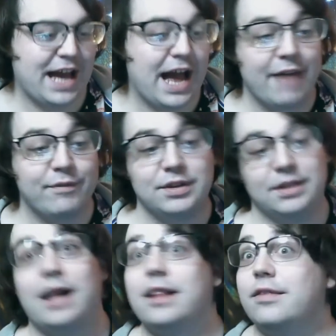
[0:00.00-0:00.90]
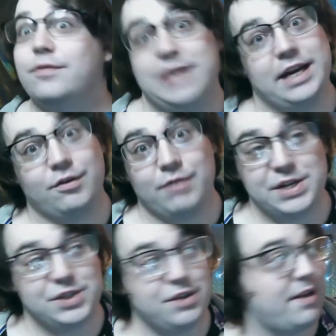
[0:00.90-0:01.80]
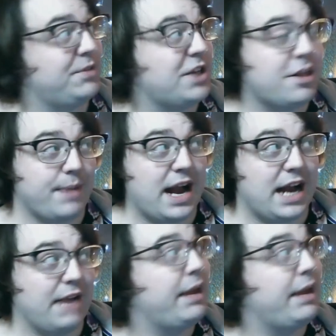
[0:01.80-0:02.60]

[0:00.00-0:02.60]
I have lots of decorations up just behind me.